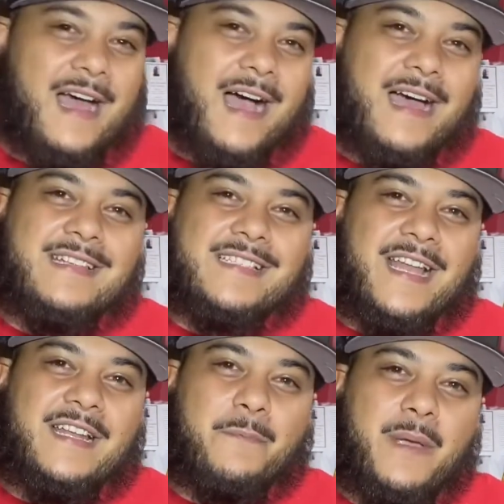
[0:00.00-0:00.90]
I
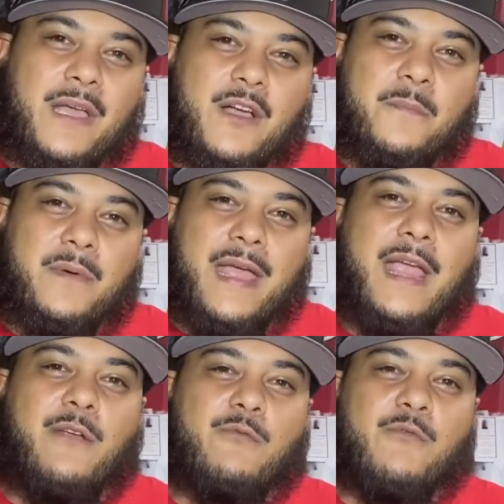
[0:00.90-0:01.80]
decided to pick up
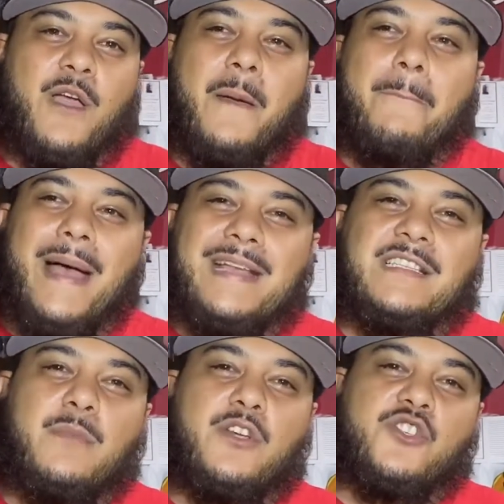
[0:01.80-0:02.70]
a
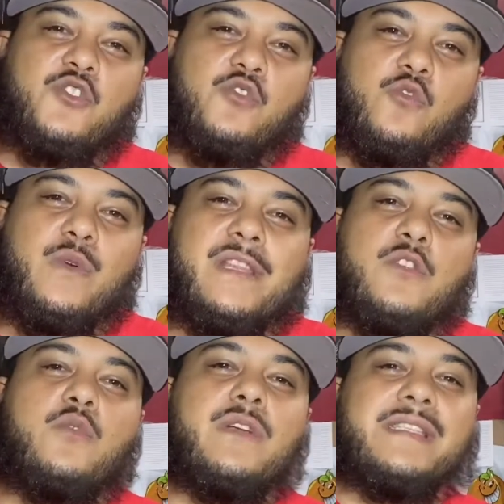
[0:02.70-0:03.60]
basketball shoe with
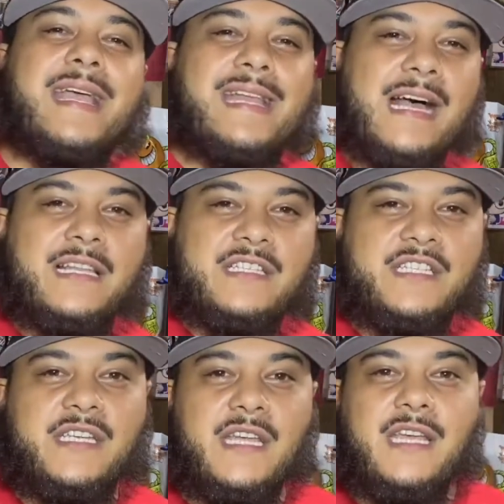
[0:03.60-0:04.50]
newer
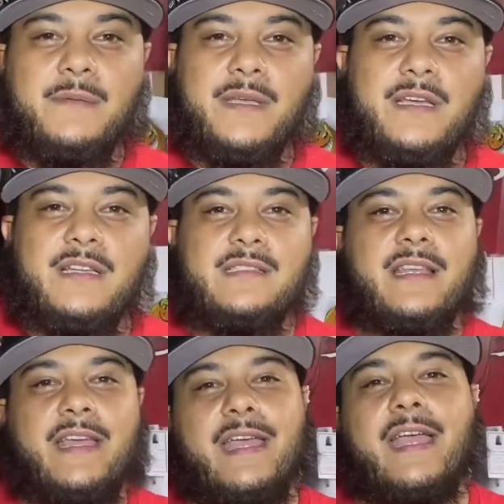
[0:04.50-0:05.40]
technology because
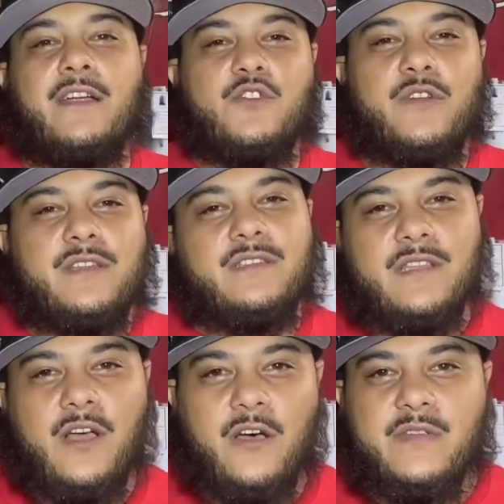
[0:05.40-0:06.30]
Air Jordans
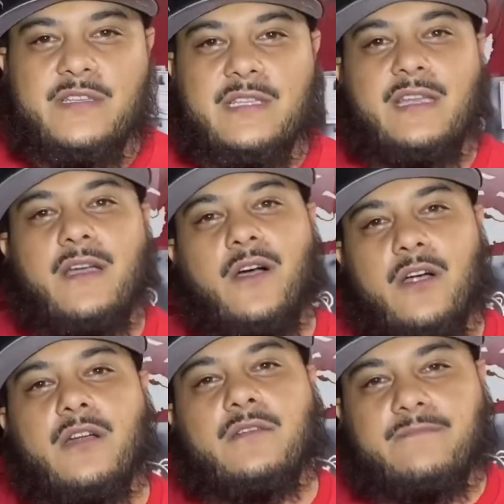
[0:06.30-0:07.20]
obviously
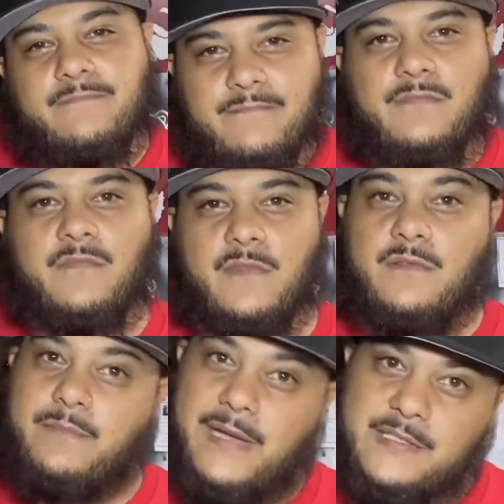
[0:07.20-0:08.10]
are
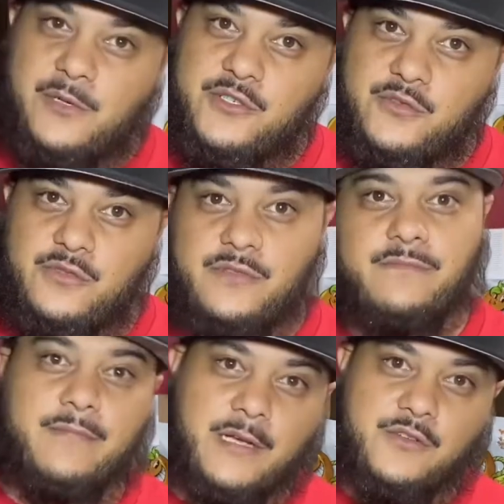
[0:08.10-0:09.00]
basketball shoes,
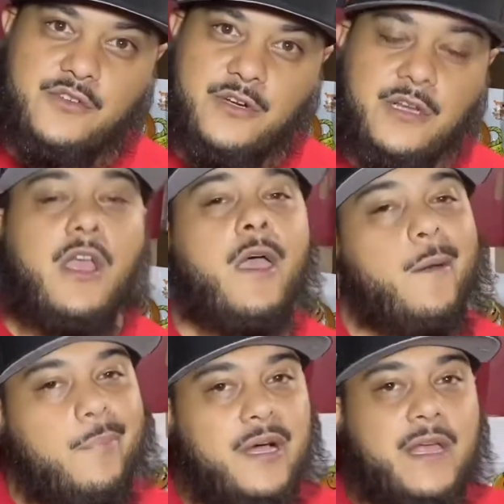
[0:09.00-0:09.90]
Michael Jordan,
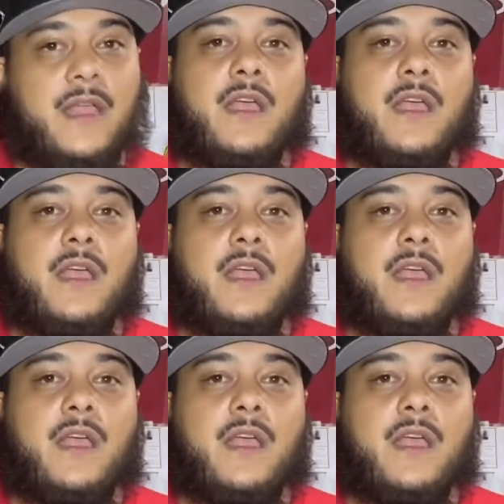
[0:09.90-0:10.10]
but